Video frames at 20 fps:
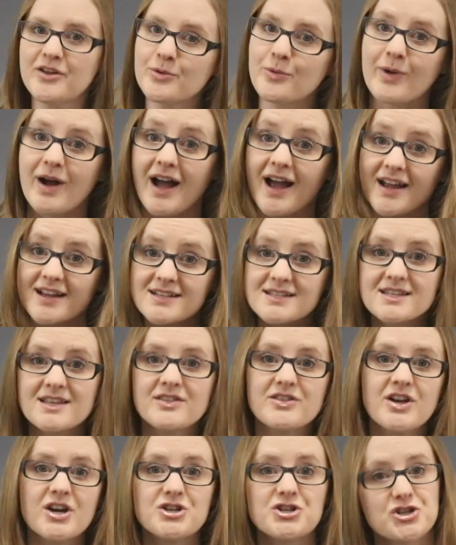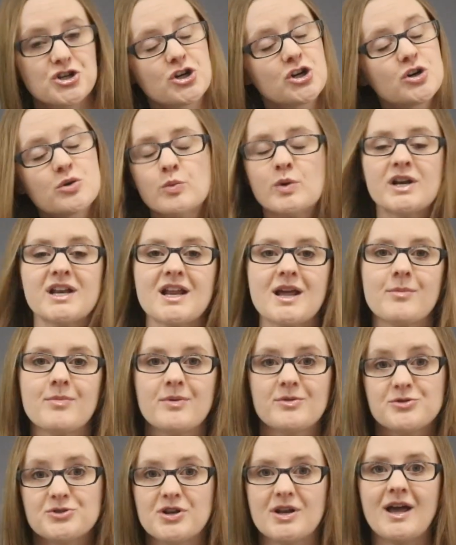Otherwise, the sugar wouldn't
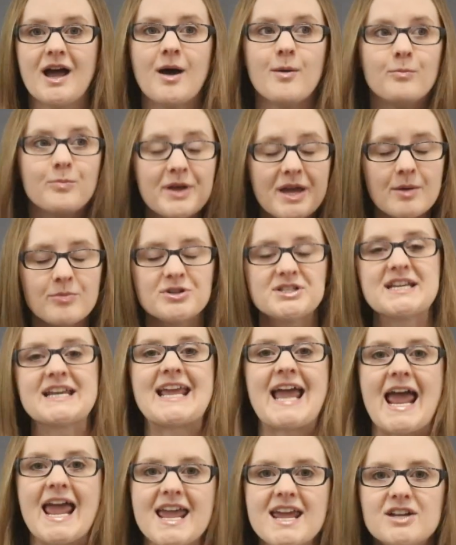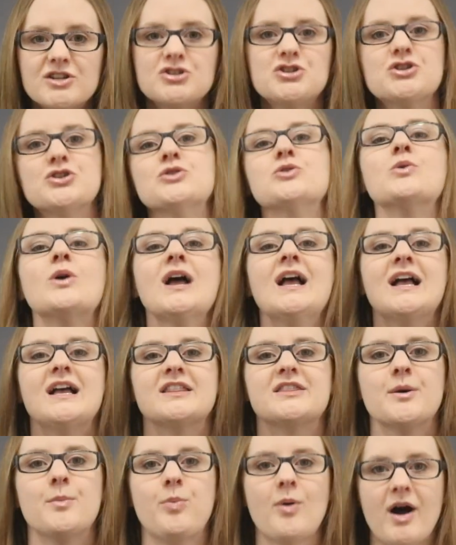able, uh, be able to get into
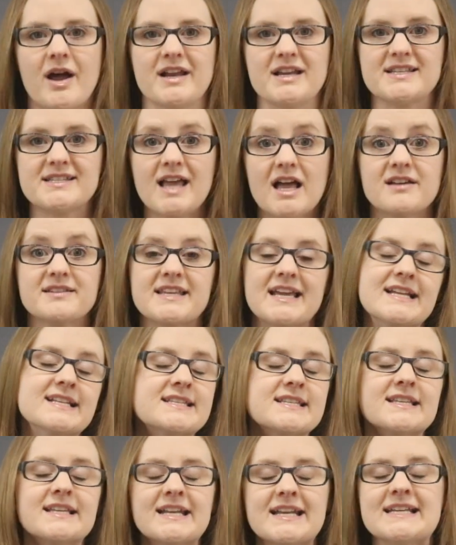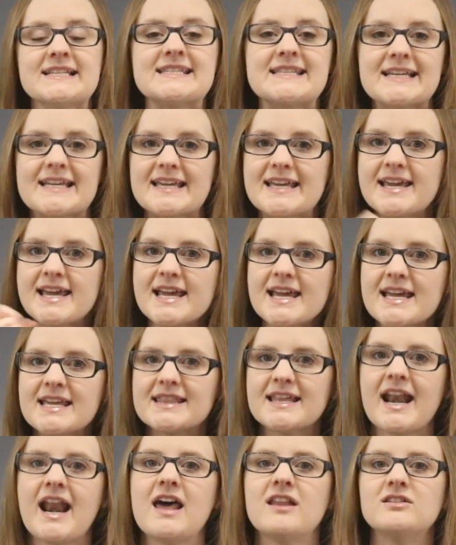the body cells. Insulin is the
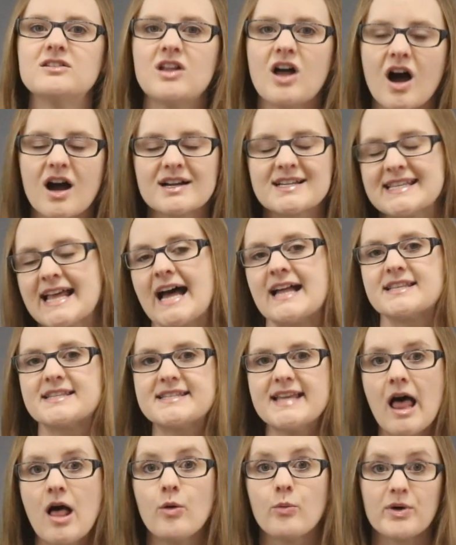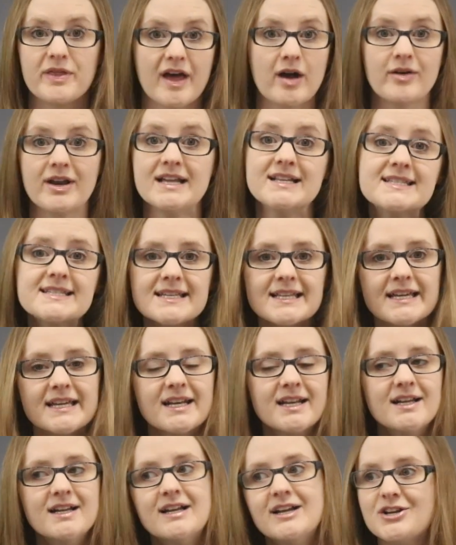key that unlocks that cell. Without
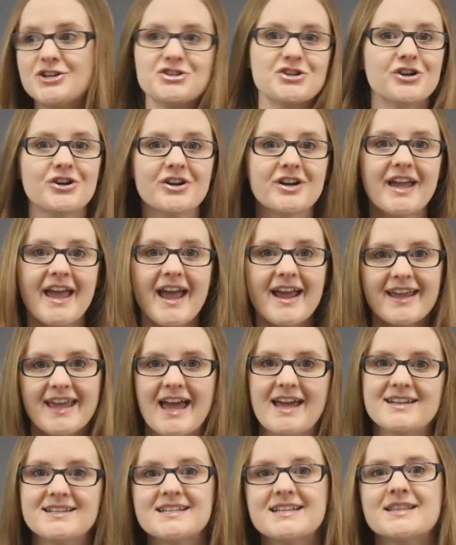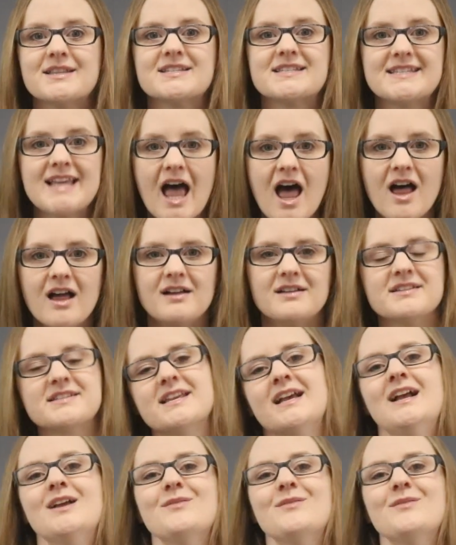insulin, sugar can't get into the cells